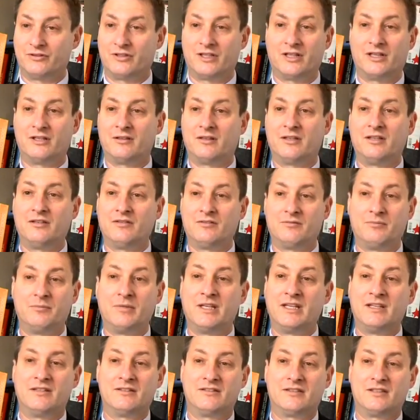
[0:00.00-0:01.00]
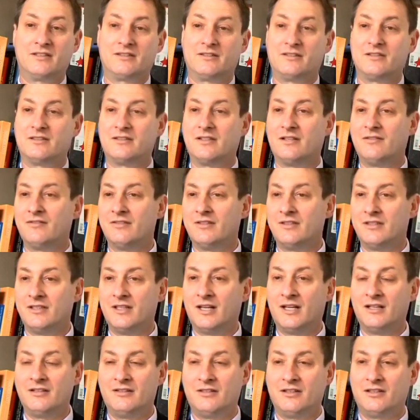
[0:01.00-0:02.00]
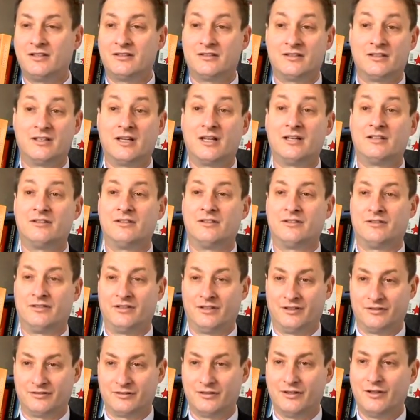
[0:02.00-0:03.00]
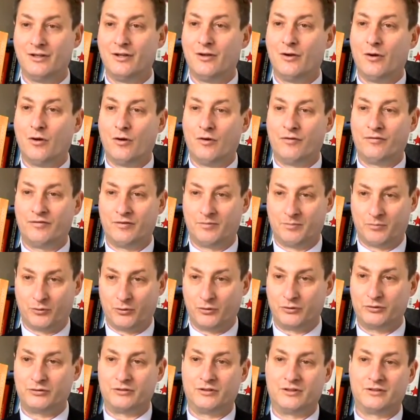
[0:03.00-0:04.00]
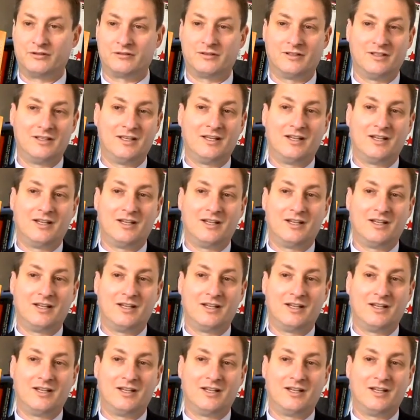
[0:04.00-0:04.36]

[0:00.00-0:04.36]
They can be 60, 70, 80 years and 100 years of a process.